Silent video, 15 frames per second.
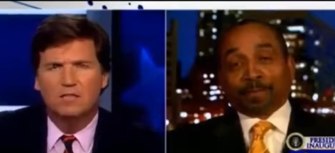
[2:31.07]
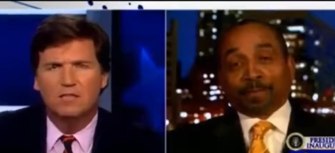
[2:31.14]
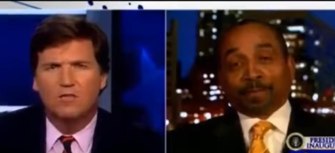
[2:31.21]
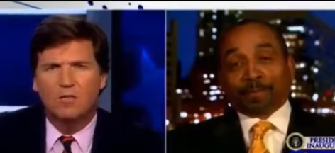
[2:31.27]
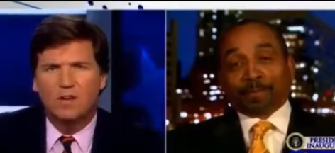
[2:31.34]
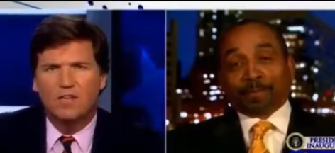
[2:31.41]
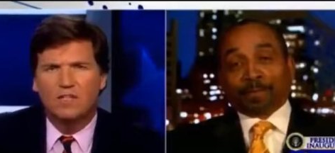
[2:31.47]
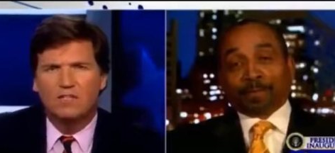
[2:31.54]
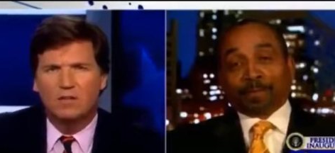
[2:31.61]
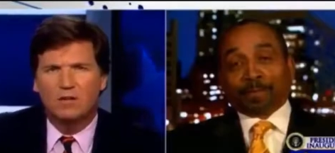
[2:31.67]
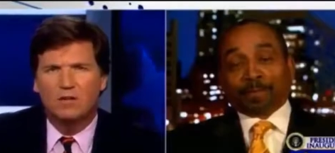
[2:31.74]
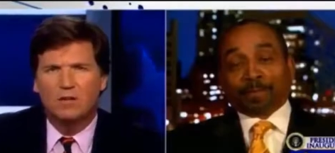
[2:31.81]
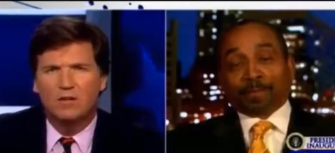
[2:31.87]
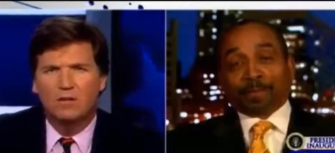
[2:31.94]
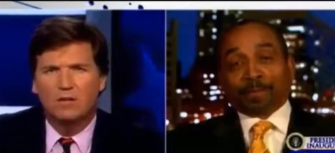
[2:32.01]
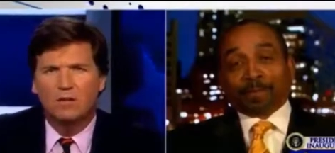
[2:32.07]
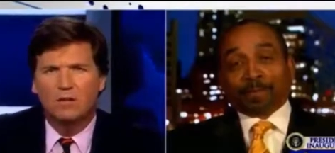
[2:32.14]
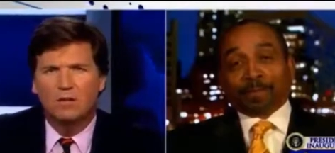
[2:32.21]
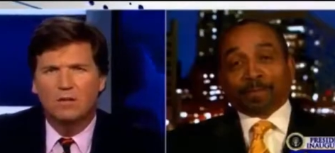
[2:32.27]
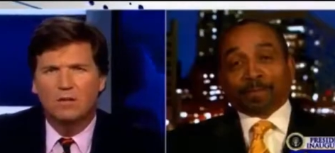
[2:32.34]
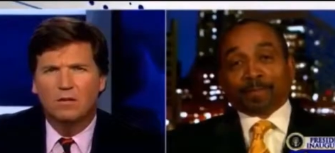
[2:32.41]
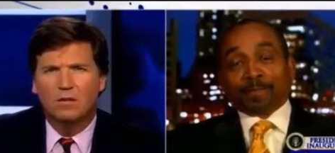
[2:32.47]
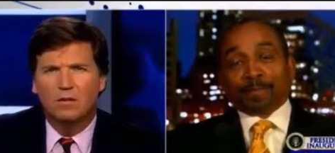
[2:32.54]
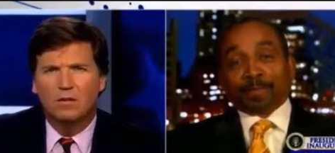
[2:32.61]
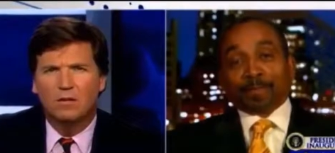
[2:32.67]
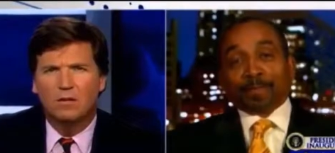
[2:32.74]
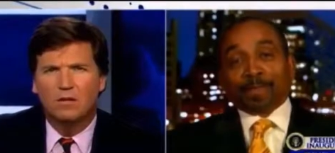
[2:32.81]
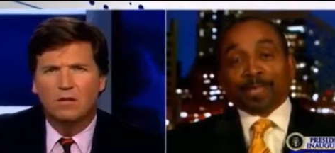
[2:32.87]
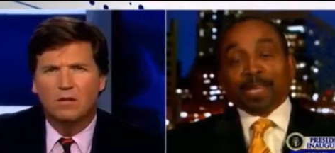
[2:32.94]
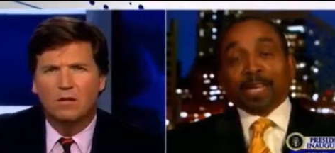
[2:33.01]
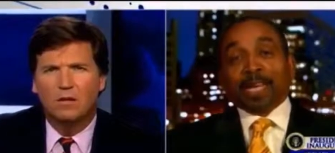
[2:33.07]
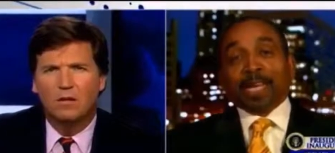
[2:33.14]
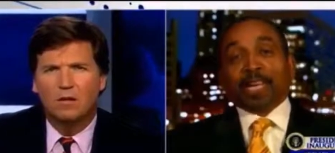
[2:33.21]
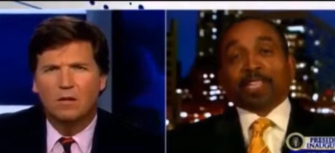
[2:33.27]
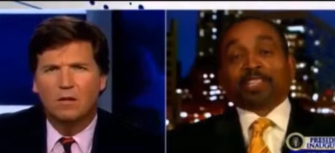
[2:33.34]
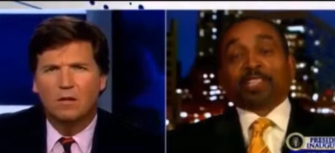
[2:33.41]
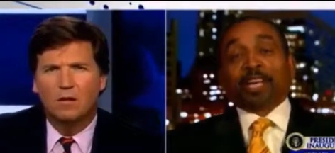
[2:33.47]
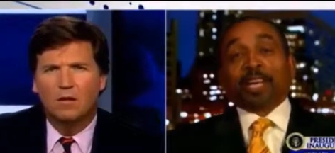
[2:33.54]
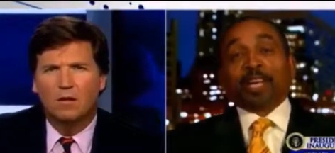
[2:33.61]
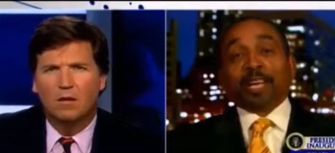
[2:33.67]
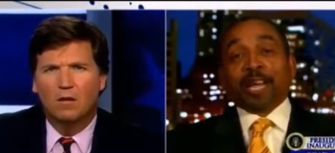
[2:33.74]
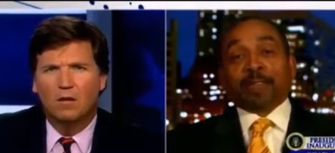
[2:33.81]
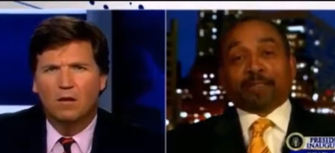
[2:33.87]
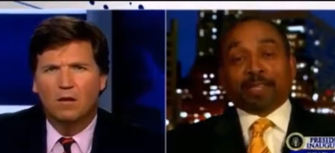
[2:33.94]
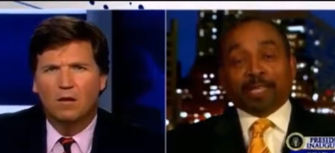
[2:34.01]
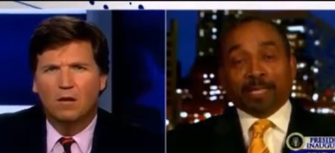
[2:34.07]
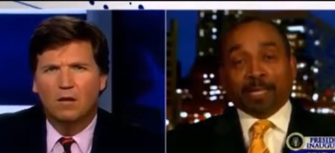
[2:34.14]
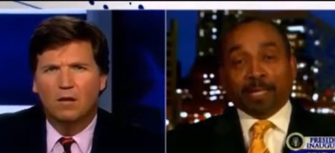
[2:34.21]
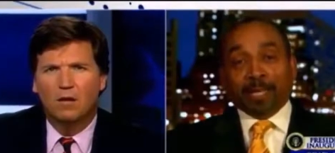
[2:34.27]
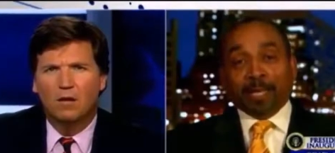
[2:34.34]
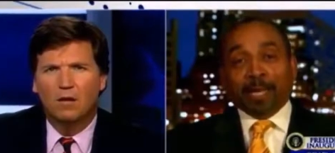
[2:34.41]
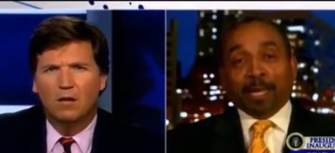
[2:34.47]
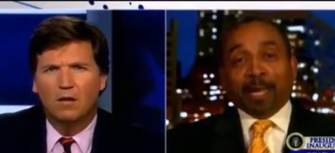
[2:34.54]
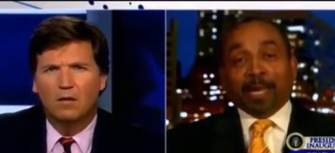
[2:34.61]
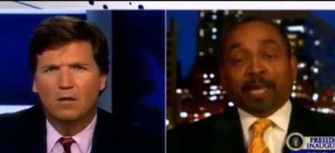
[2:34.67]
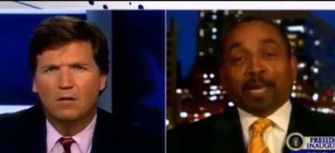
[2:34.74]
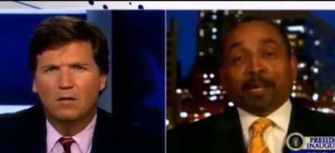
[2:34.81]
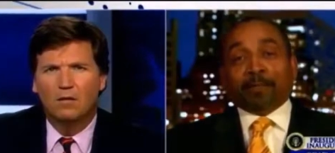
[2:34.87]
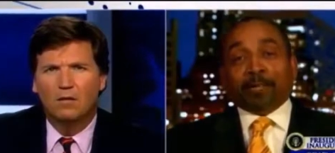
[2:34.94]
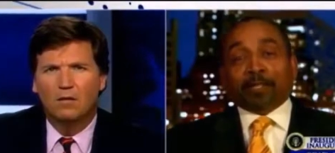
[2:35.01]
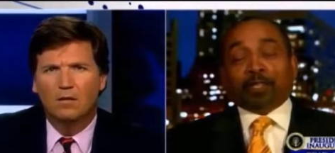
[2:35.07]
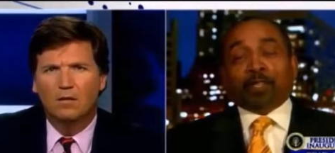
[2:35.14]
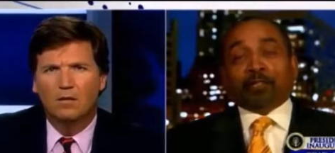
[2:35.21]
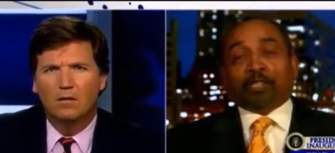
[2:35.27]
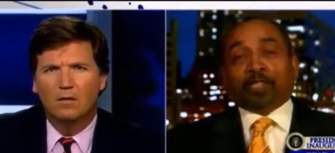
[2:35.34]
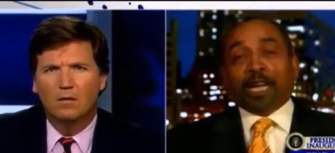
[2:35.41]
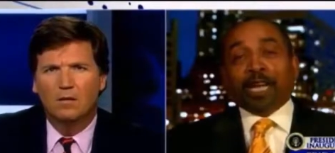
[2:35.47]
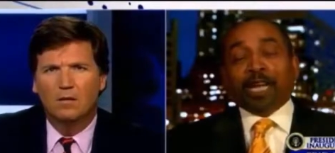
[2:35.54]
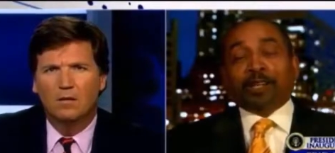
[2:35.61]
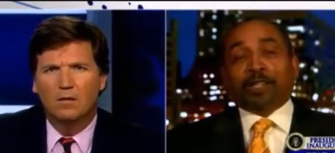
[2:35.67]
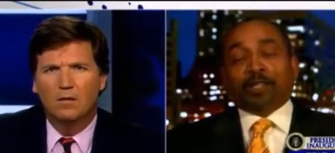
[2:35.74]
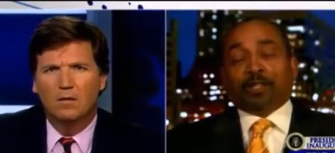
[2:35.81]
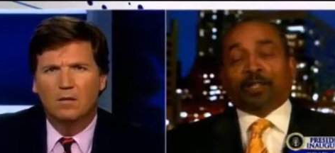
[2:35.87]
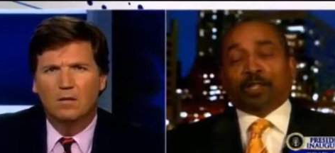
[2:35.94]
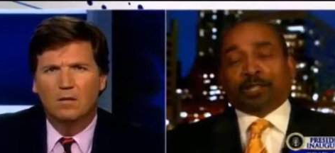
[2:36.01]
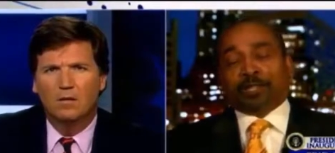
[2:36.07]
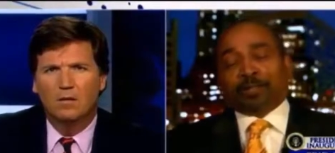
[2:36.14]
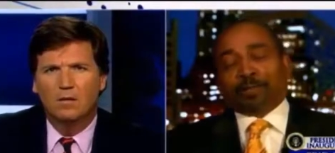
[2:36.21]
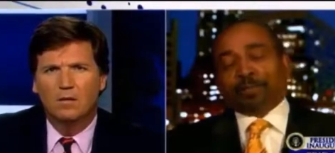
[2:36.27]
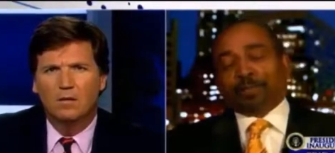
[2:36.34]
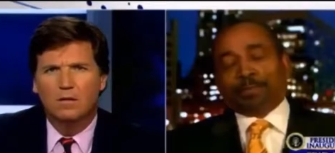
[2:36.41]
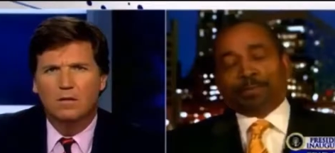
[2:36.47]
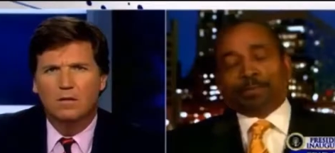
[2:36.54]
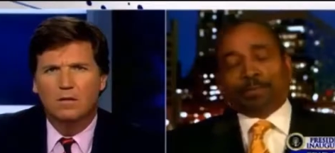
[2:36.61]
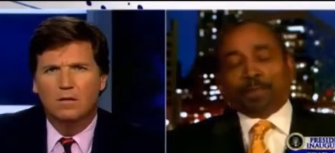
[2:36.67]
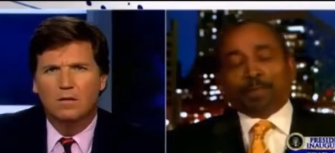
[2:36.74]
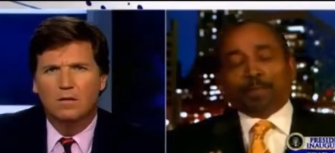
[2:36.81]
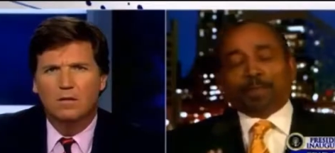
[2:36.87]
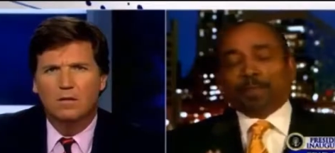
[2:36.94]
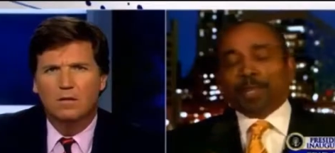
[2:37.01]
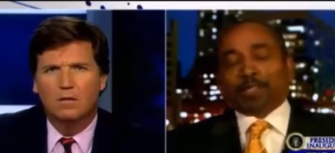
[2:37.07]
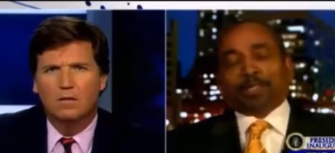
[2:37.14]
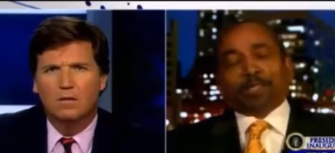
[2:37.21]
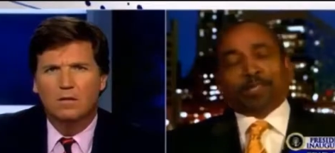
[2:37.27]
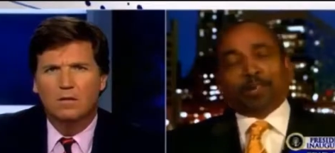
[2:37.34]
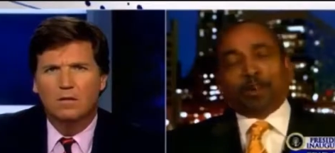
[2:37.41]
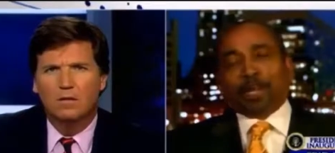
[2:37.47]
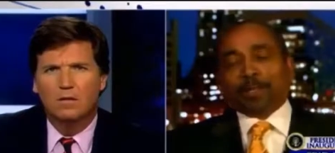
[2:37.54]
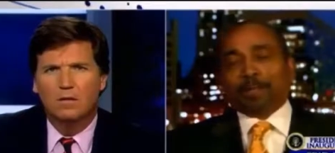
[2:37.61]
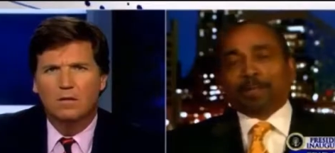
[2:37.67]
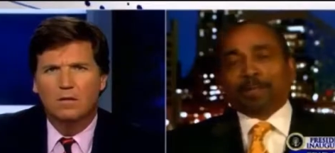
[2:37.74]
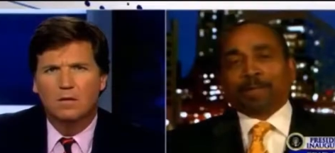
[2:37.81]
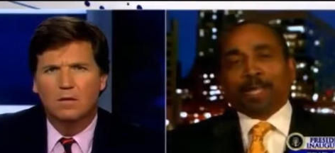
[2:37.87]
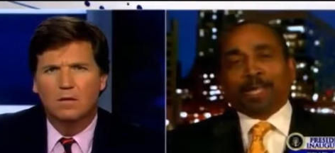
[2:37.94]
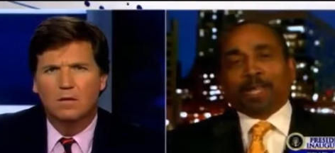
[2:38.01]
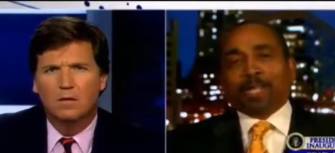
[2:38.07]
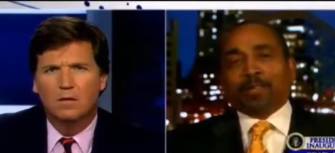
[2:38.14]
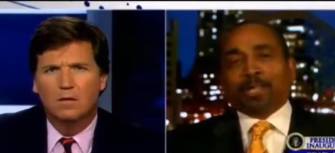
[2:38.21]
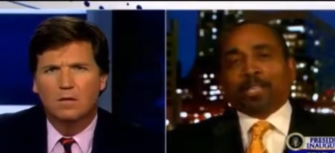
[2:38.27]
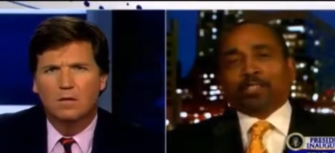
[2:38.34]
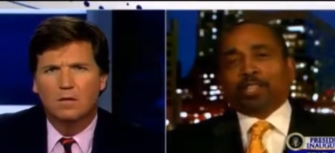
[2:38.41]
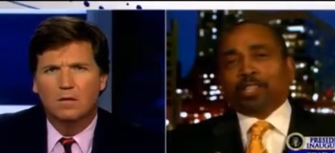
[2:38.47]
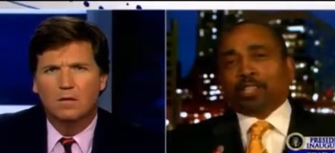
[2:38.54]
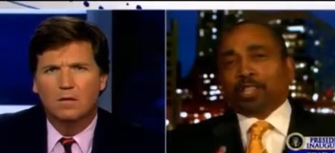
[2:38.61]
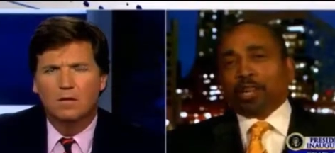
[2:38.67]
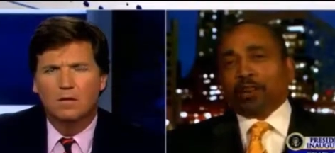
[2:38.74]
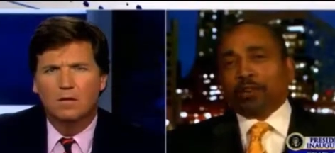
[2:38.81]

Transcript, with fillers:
Speaker 1: the Civil Rights era?
Speaker 2: He has done nothing. John Lewis, bless his heart, you know, it took